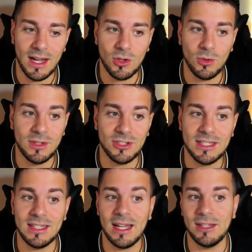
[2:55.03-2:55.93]
and obviously
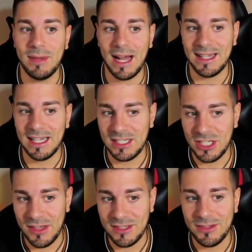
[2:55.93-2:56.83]
denies black any
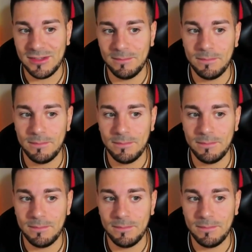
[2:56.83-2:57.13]
chances.